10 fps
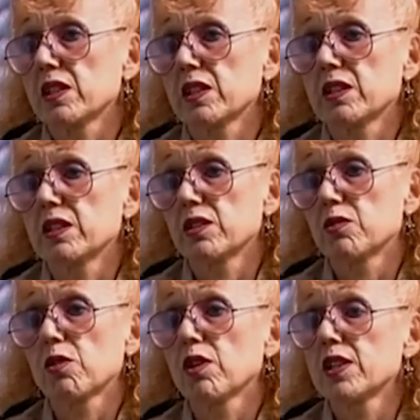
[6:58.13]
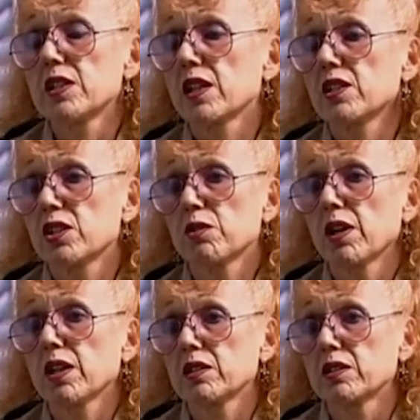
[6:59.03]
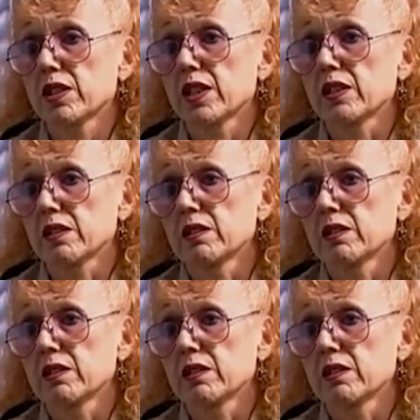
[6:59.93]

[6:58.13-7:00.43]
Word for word: And the drawings actually chronicle that.